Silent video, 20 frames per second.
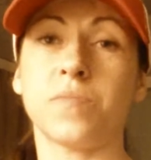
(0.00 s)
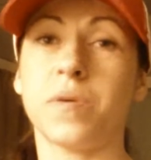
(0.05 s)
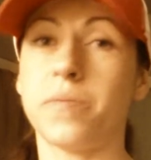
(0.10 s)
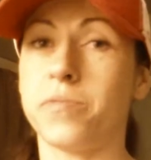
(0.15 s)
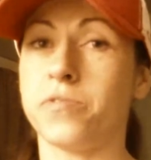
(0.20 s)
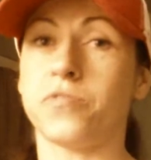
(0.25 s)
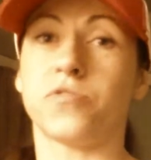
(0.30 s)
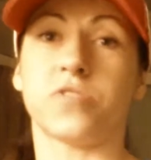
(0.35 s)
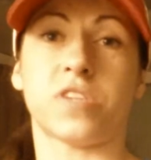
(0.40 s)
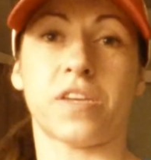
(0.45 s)
or
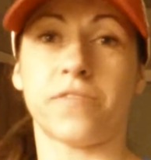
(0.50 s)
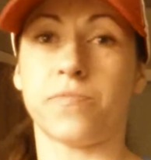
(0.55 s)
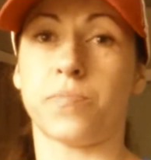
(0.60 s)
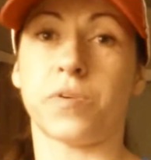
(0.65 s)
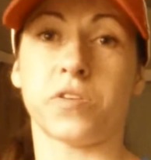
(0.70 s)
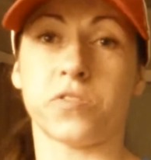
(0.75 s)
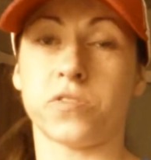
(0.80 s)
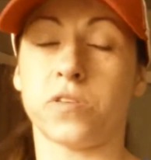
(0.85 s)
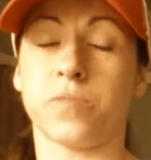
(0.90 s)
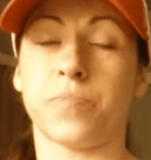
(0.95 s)
maybe you just have
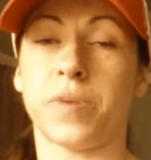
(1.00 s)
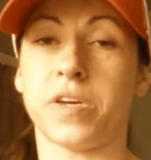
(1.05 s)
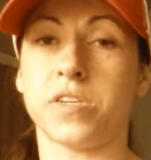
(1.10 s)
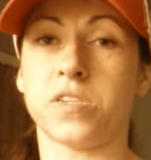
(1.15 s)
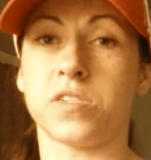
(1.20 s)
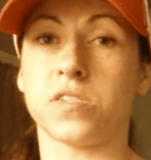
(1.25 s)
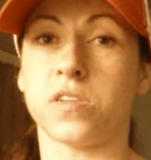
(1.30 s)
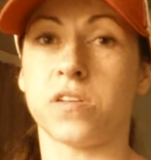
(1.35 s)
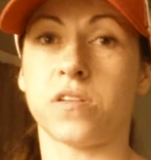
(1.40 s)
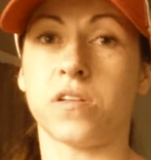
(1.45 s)
personal
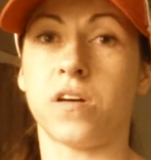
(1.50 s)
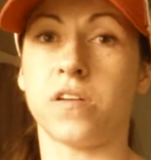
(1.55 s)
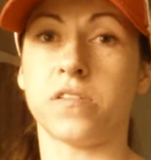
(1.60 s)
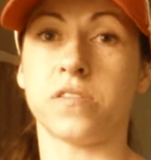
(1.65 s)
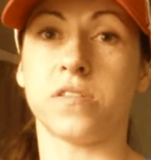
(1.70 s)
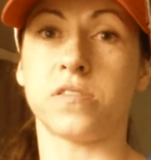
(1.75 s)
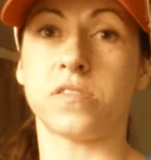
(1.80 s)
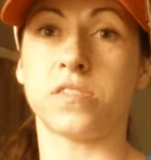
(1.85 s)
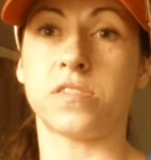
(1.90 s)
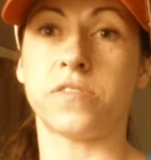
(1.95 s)
pages
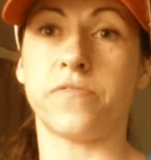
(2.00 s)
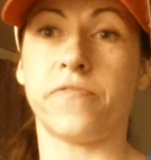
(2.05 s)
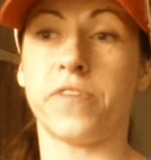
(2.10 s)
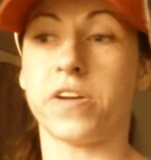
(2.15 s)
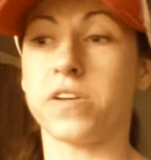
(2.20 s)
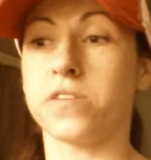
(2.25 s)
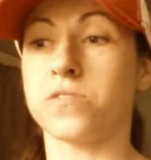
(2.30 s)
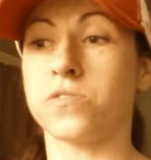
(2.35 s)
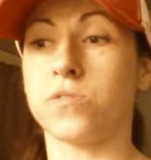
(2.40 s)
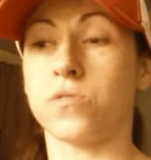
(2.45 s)
on
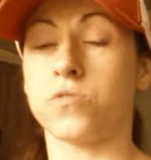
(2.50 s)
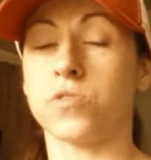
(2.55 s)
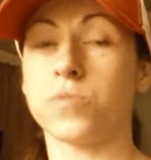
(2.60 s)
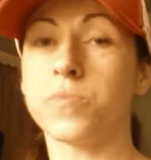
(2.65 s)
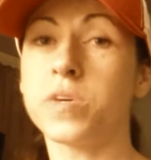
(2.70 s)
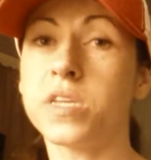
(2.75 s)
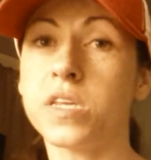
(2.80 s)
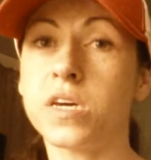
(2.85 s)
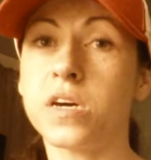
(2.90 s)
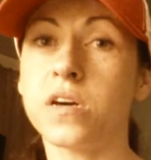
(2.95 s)
various
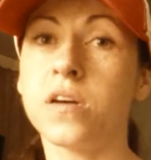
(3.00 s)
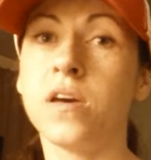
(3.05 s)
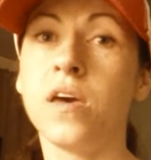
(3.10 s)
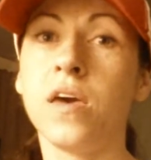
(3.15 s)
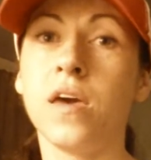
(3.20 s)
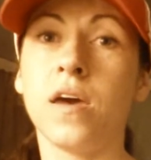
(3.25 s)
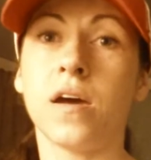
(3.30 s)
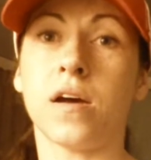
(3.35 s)
social media,